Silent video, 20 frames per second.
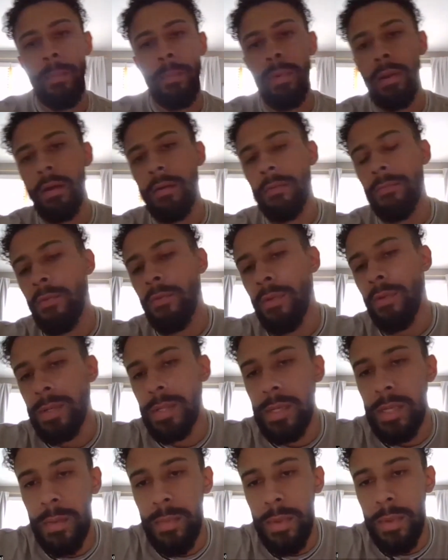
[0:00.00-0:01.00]
but of
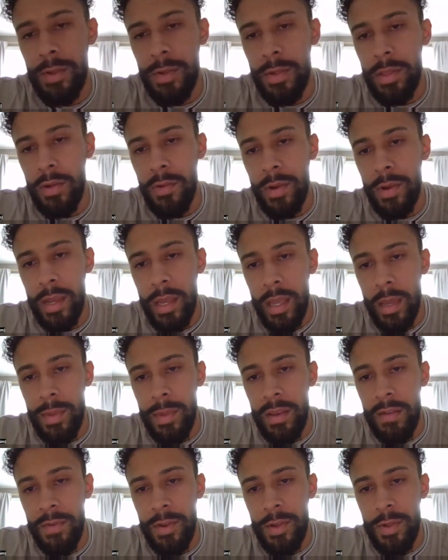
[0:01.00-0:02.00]
course, as I mentioned, lower income
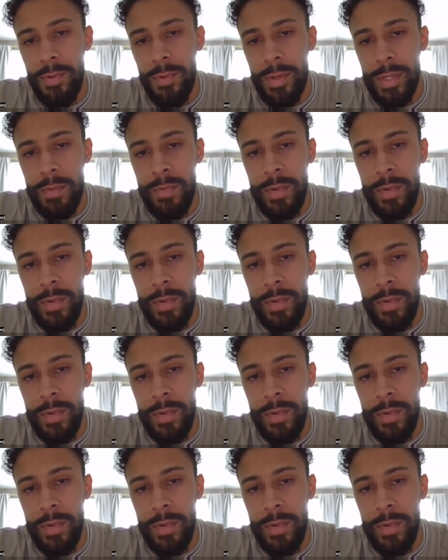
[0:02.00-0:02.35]
individuals.